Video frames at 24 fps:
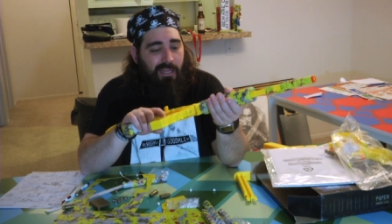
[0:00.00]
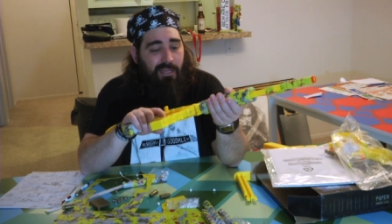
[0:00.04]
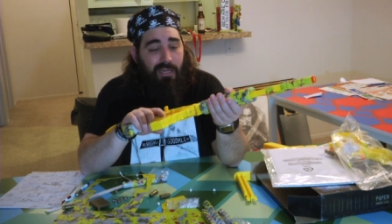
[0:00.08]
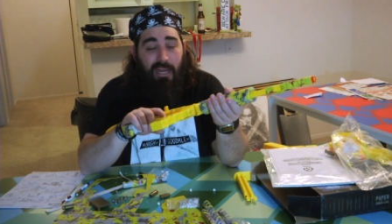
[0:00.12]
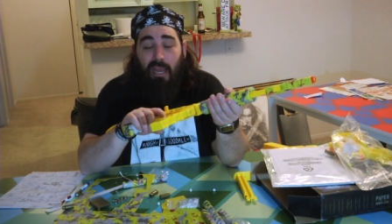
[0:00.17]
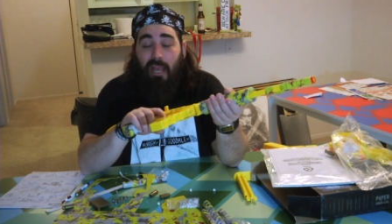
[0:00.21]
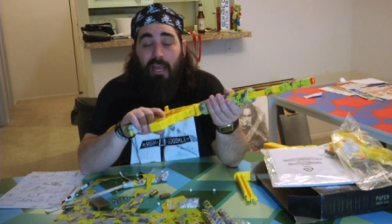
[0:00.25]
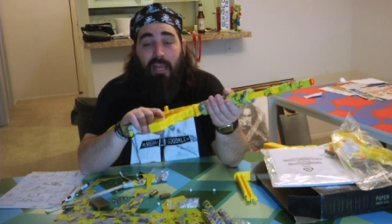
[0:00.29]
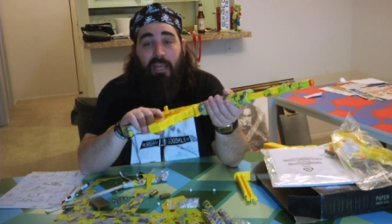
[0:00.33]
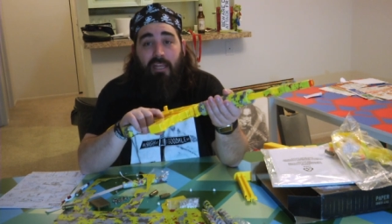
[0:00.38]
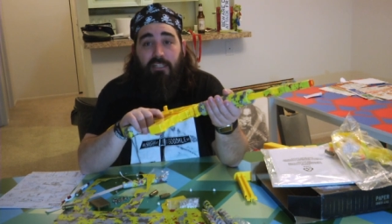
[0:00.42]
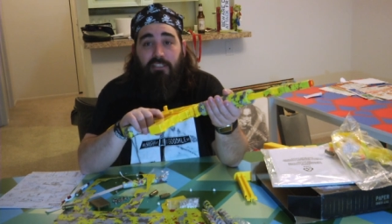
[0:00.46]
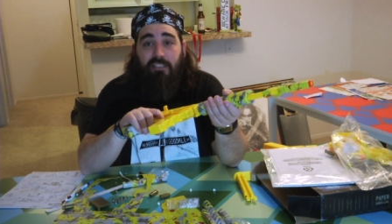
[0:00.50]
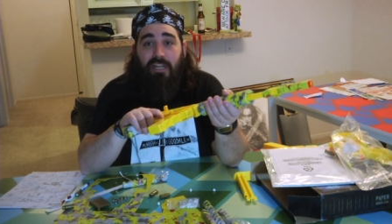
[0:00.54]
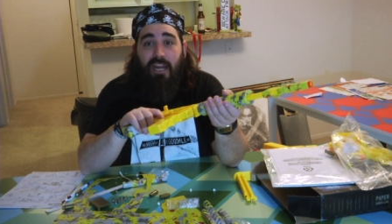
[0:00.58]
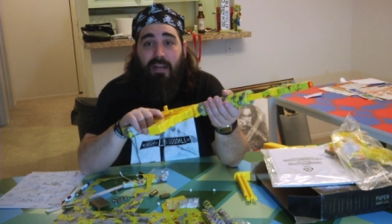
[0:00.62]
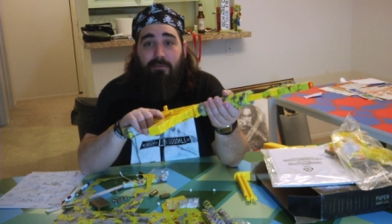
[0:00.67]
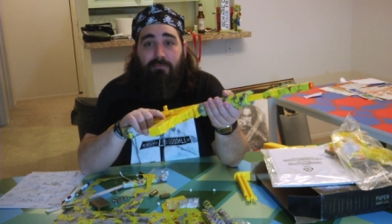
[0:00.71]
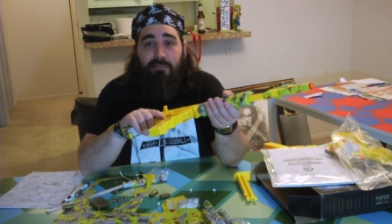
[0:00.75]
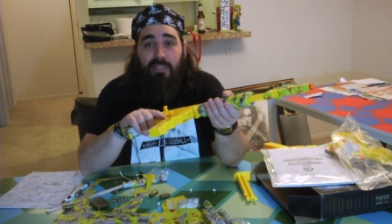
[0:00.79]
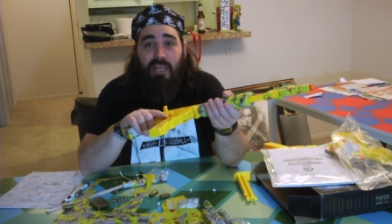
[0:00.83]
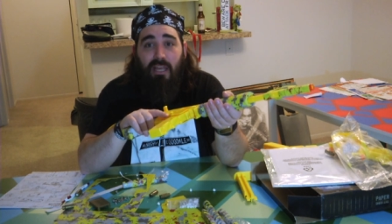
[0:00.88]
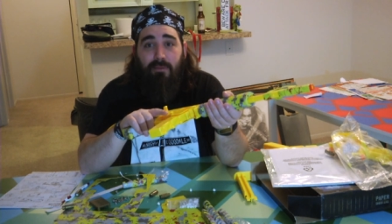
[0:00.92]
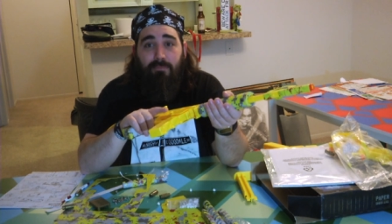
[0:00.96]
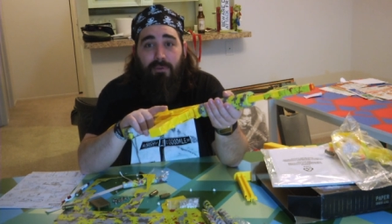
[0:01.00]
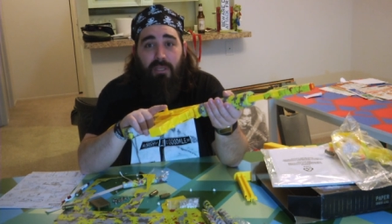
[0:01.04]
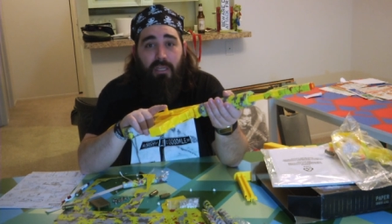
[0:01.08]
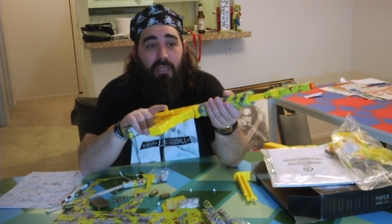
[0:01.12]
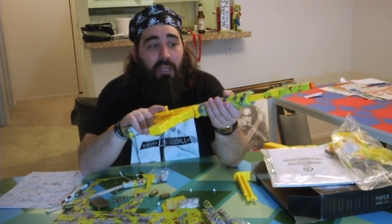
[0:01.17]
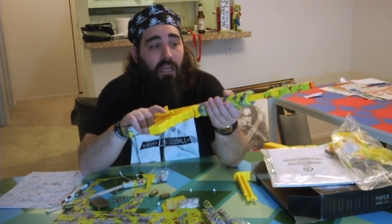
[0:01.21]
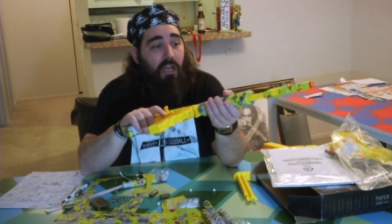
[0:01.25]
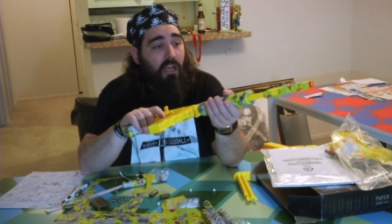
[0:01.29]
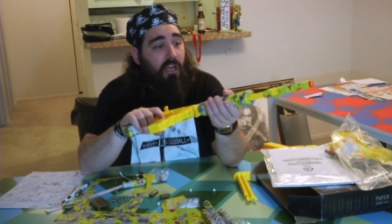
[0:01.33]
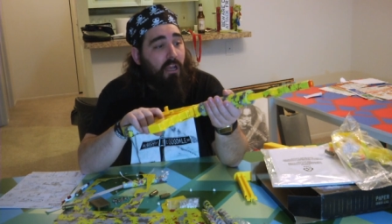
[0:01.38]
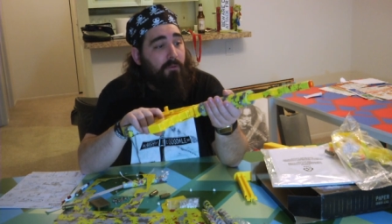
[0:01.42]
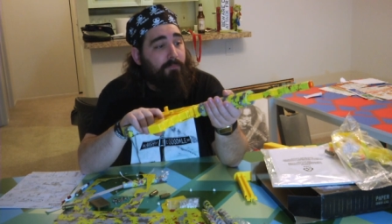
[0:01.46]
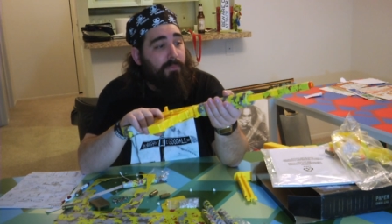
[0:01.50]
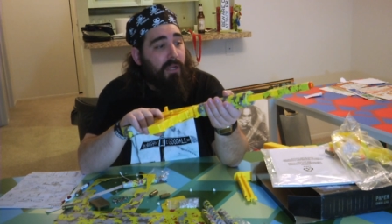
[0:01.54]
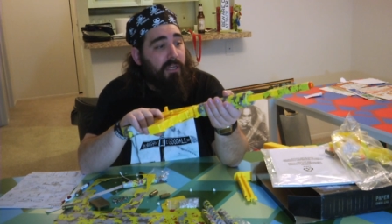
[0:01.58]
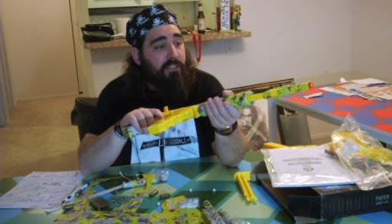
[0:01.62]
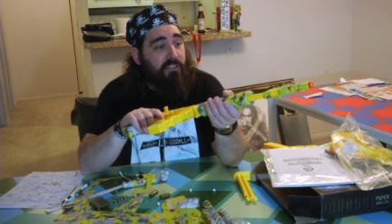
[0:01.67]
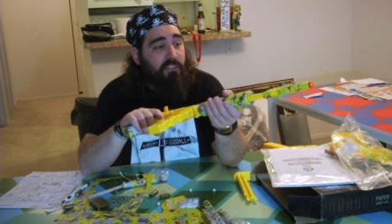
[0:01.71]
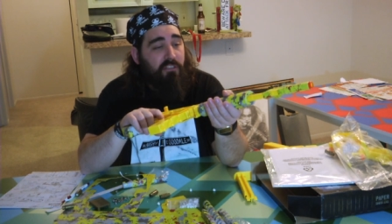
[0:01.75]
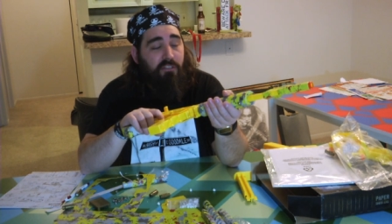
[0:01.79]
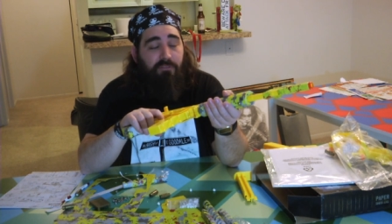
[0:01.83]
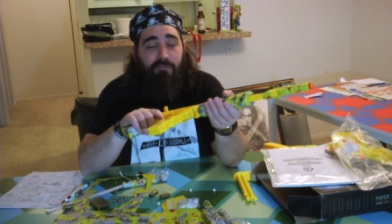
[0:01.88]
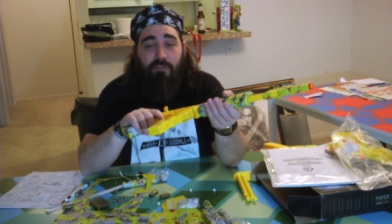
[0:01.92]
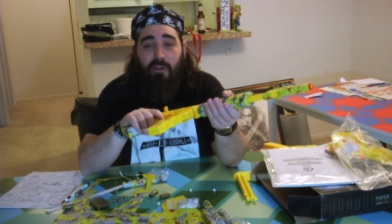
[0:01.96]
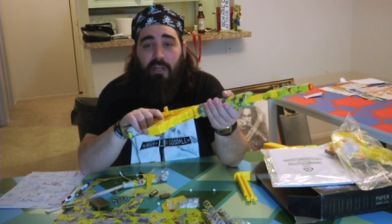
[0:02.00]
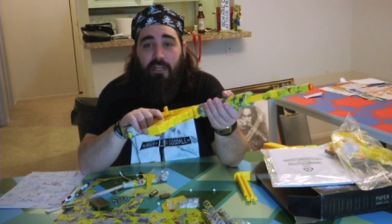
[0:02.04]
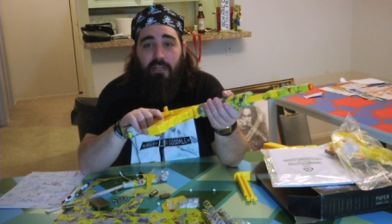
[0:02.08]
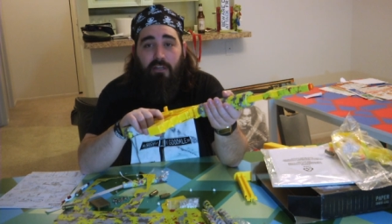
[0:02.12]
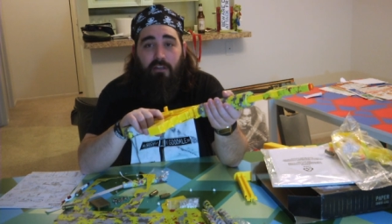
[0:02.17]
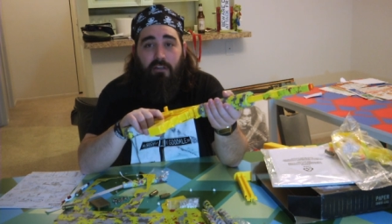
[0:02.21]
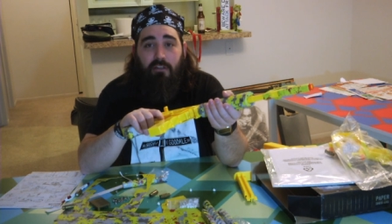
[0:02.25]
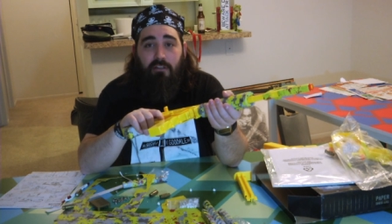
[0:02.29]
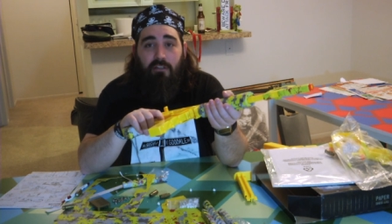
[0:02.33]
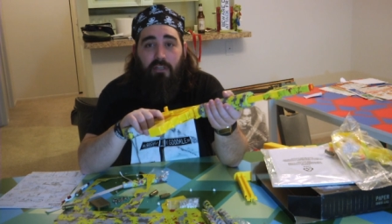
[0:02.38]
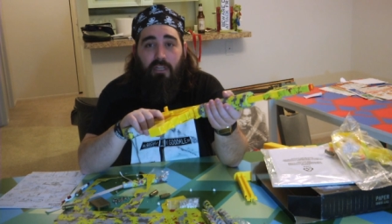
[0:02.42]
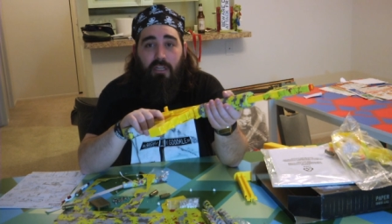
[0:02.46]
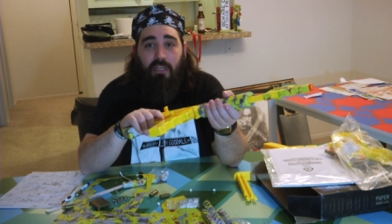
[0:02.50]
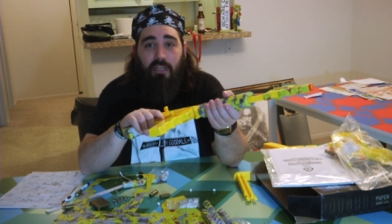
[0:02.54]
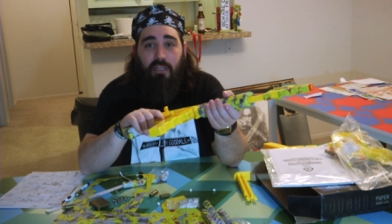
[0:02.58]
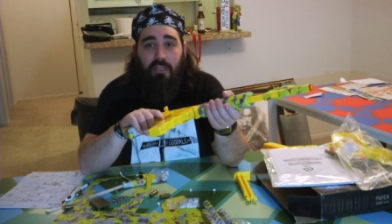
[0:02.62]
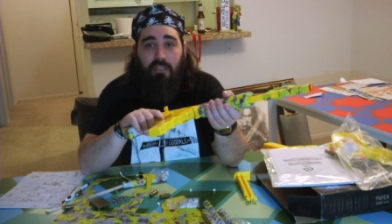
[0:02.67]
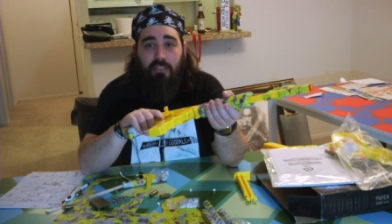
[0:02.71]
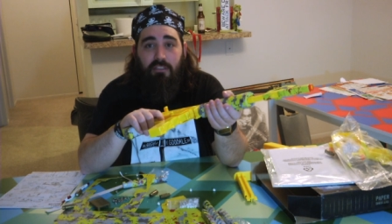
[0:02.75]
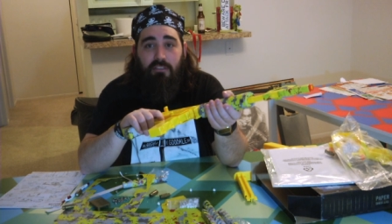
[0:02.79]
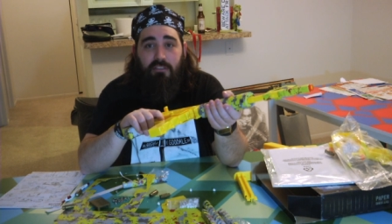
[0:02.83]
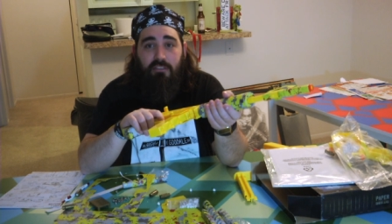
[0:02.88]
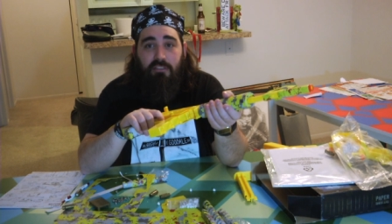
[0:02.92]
Yeah, it jams on me. Um, I just fired uh,